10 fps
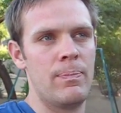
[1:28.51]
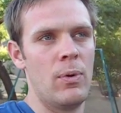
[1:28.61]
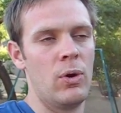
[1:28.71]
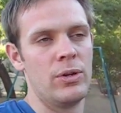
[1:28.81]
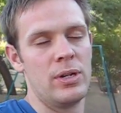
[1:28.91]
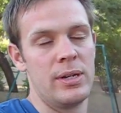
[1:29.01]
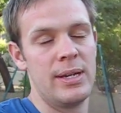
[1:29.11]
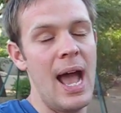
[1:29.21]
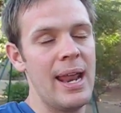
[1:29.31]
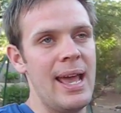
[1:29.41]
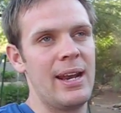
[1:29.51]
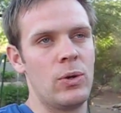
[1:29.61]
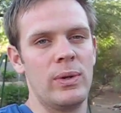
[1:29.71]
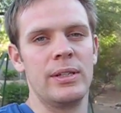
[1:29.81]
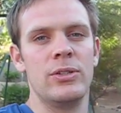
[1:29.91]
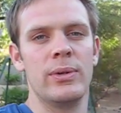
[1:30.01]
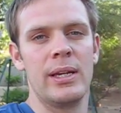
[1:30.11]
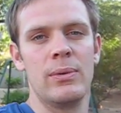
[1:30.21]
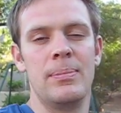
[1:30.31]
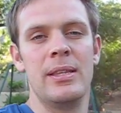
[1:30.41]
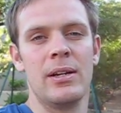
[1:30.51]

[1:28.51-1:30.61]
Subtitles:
or not adequately doing it would be the